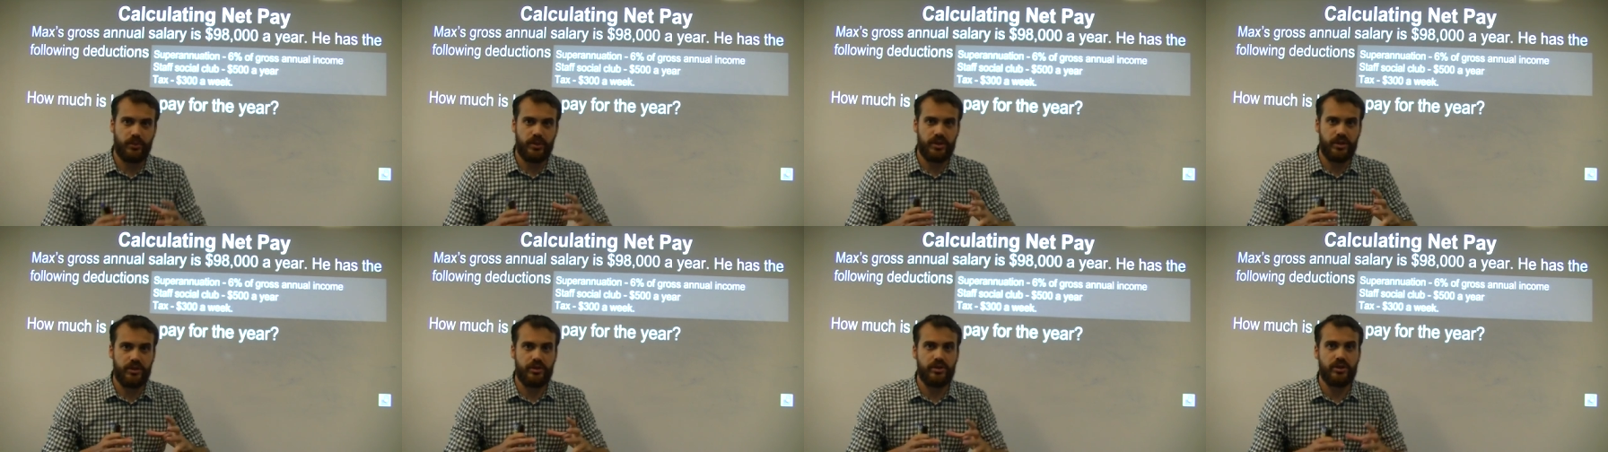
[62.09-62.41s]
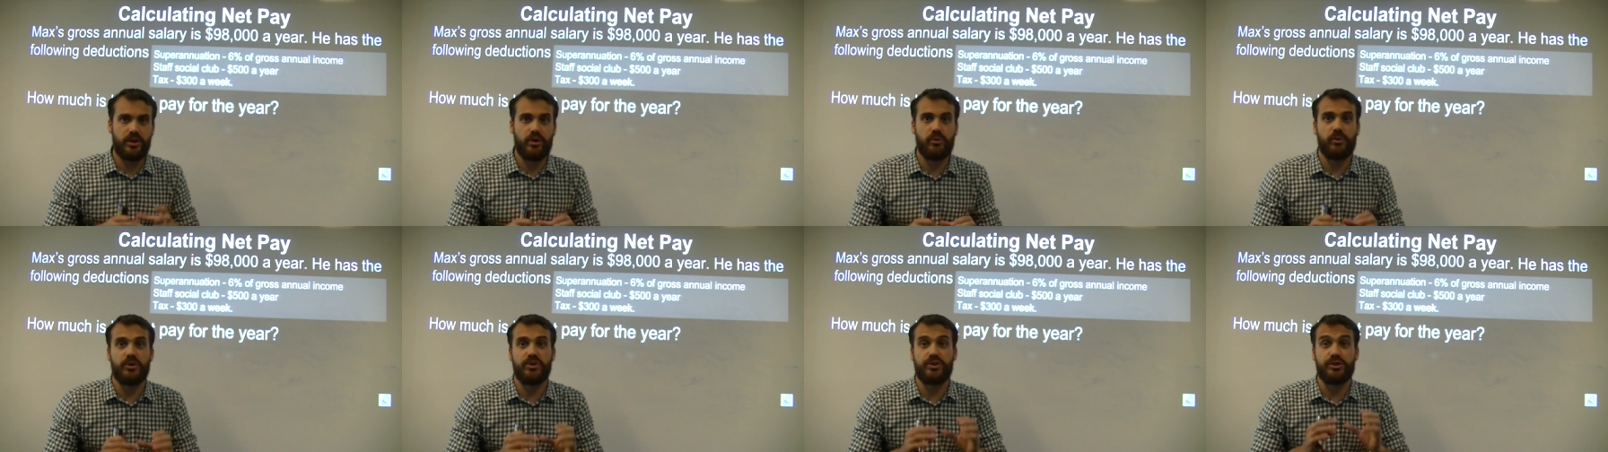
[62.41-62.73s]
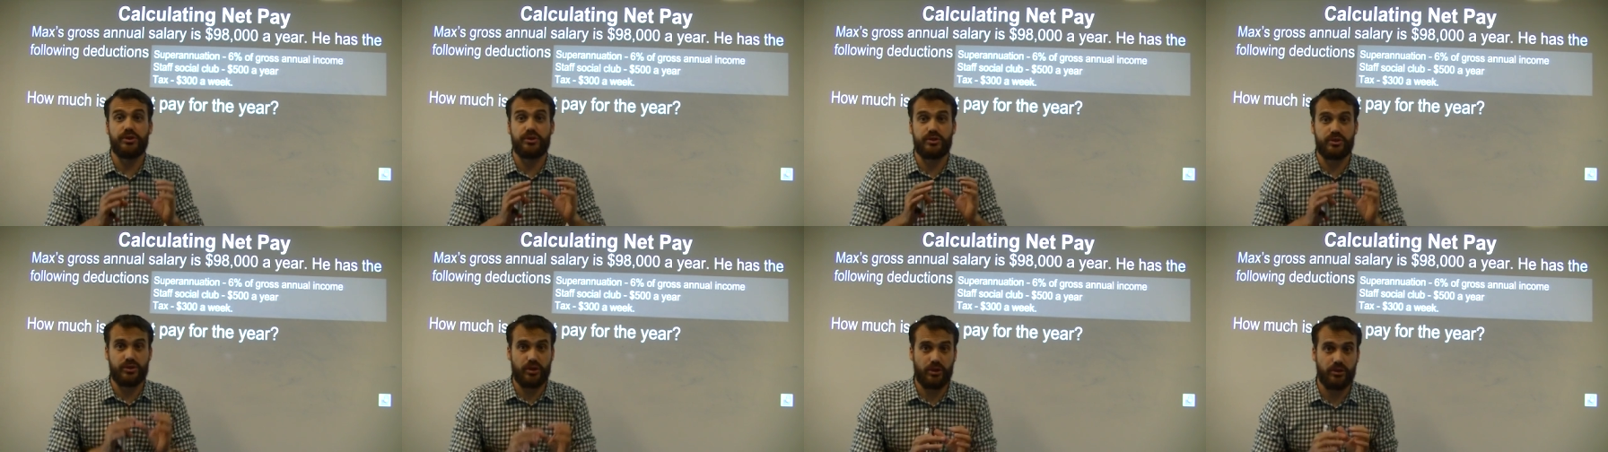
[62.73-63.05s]
We don't know what the
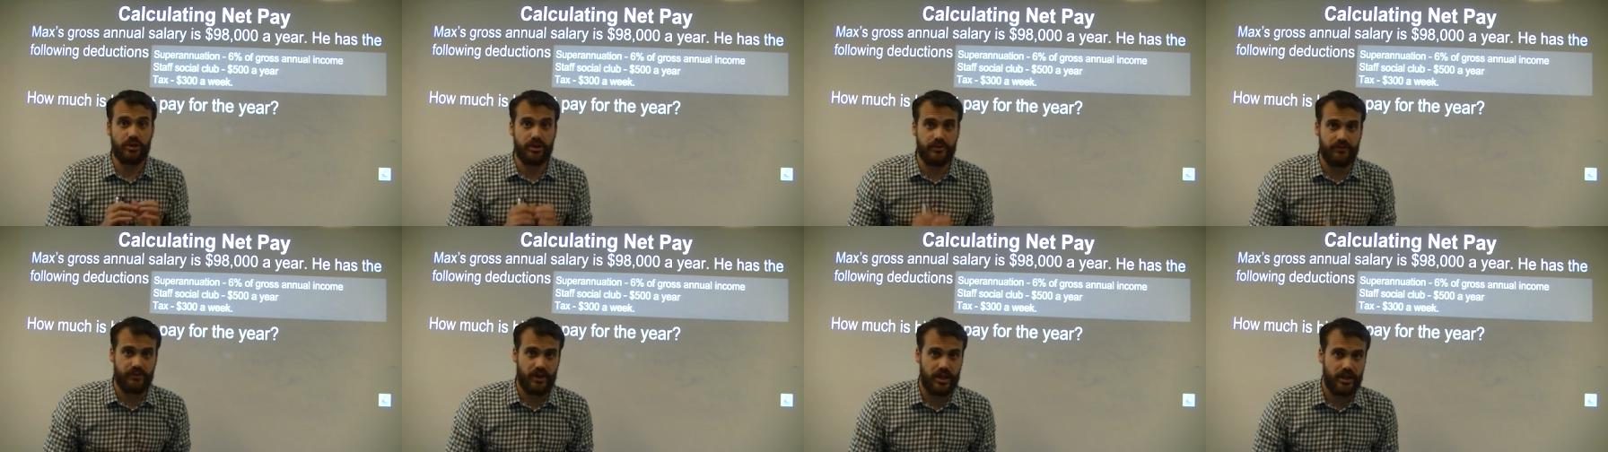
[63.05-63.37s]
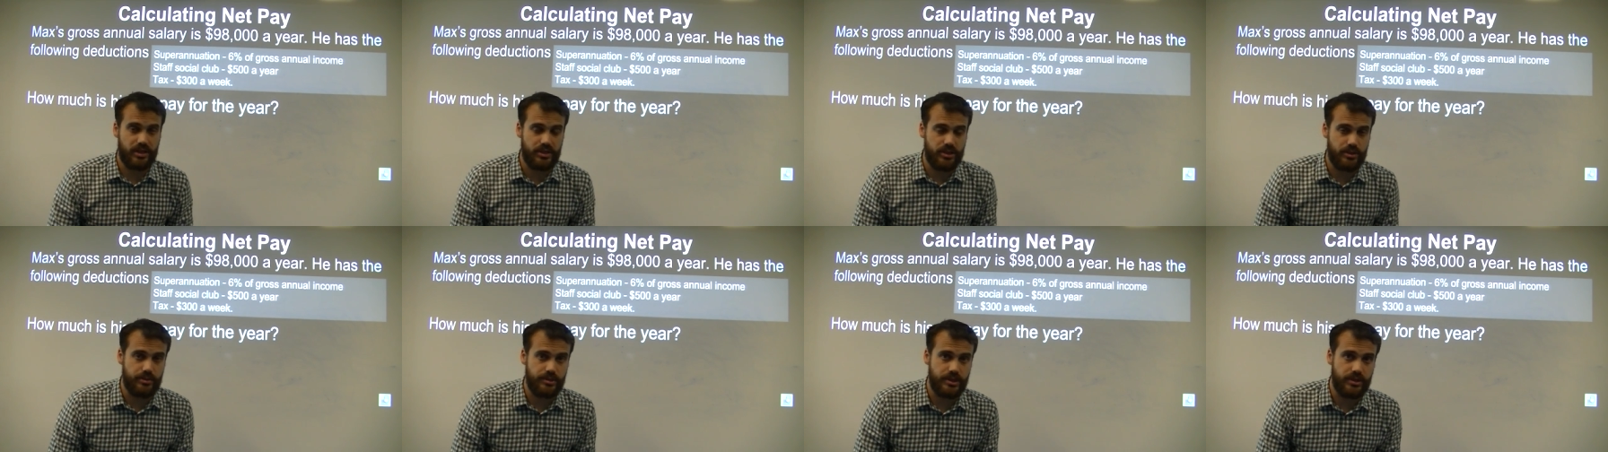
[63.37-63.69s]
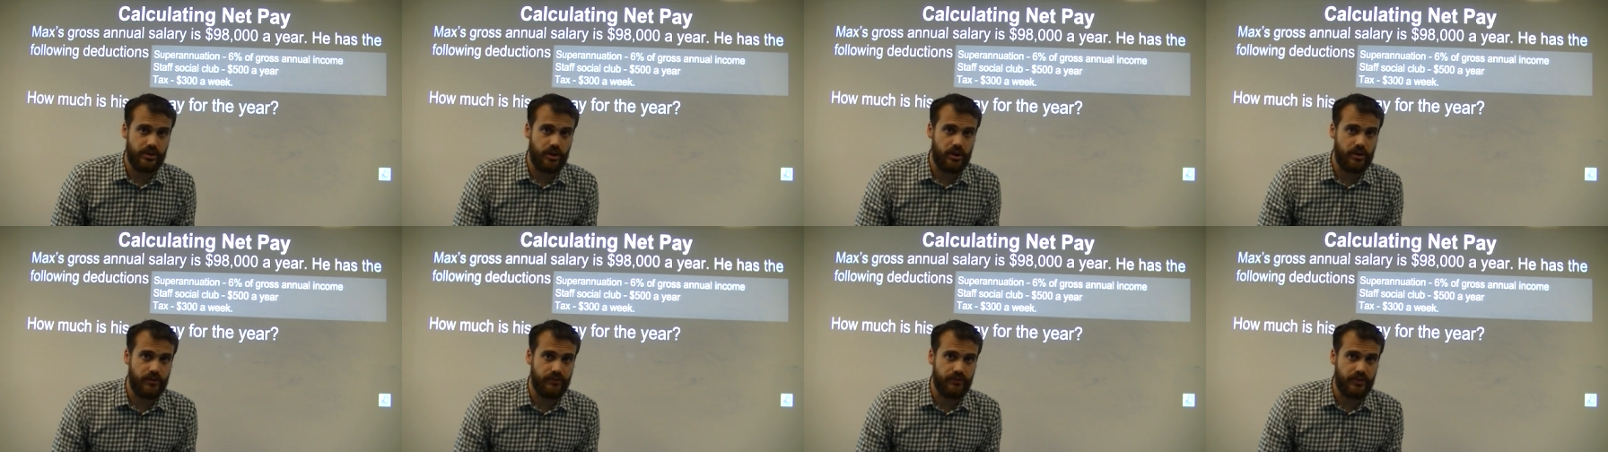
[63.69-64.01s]
dollar value
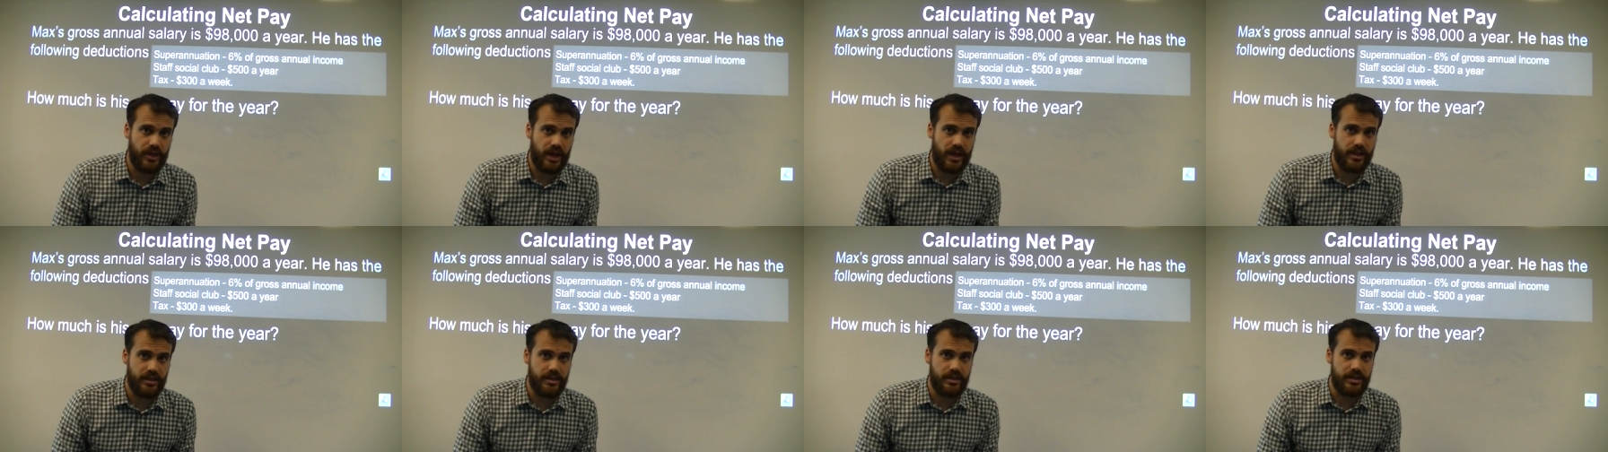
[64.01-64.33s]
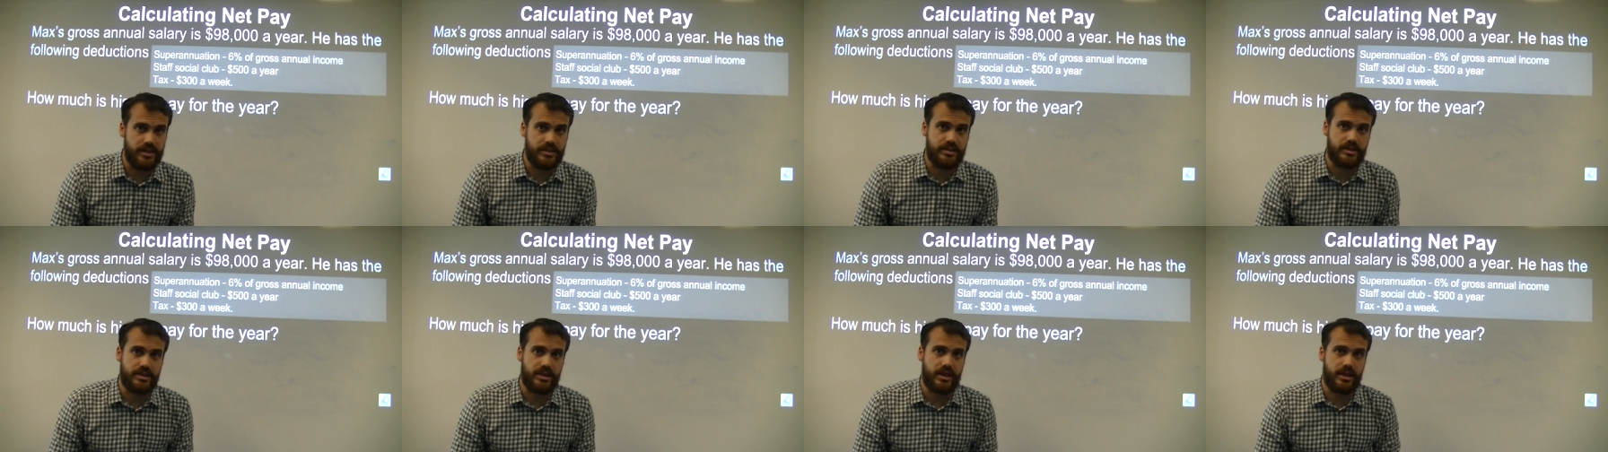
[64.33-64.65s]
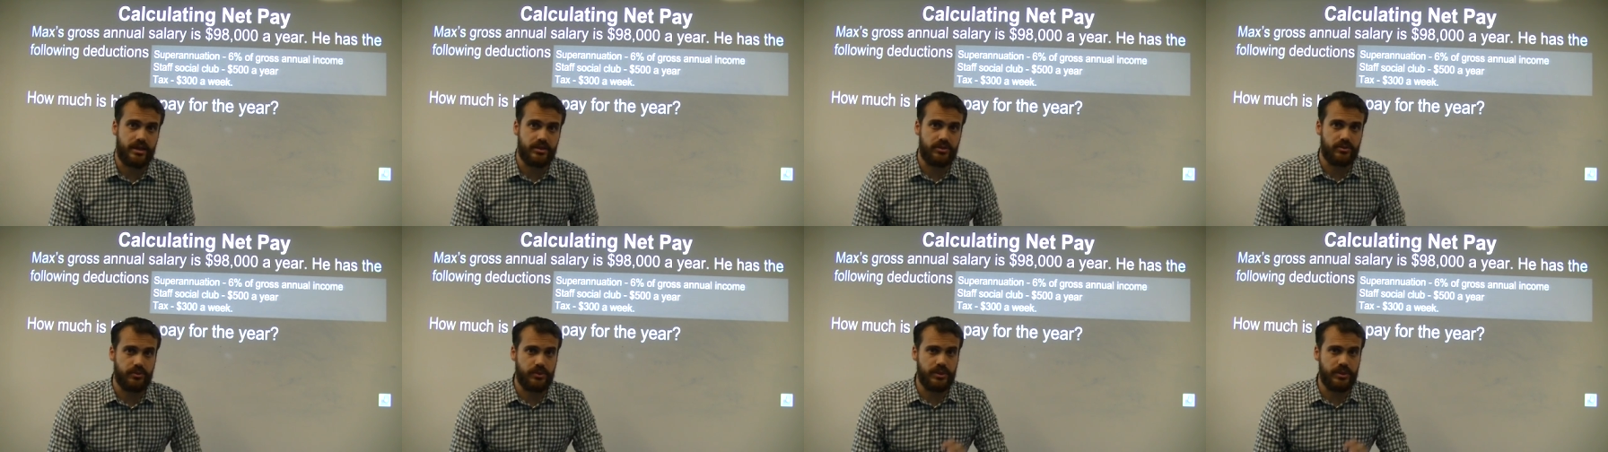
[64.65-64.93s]
of that is yet.